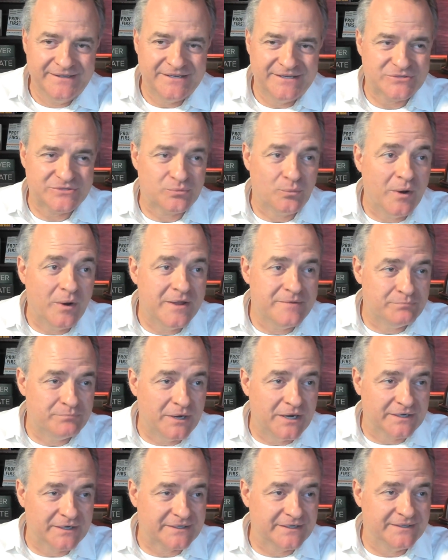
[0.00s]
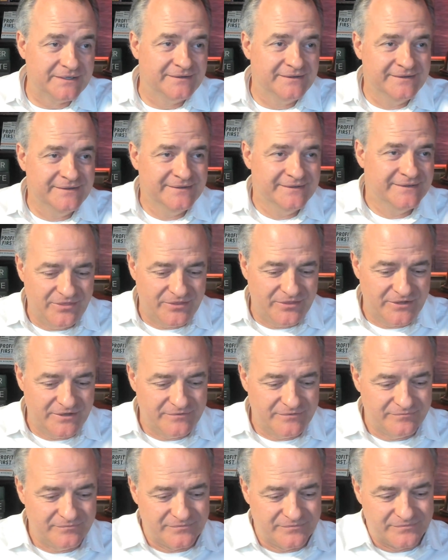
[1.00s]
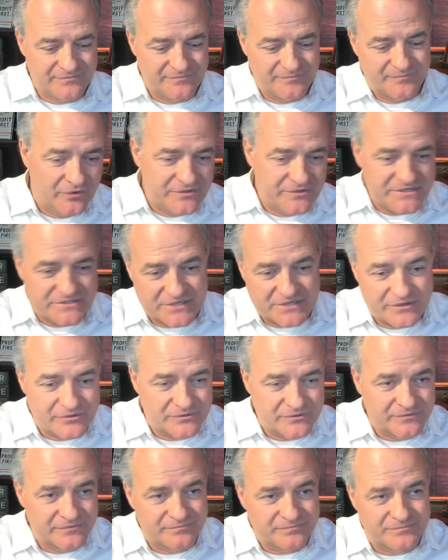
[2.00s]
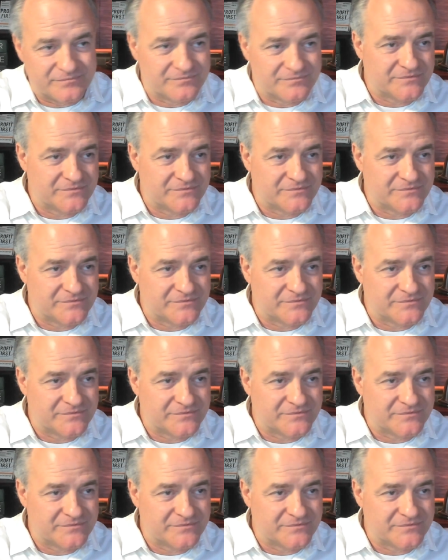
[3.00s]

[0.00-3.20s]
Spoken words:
is one bucket and then all these other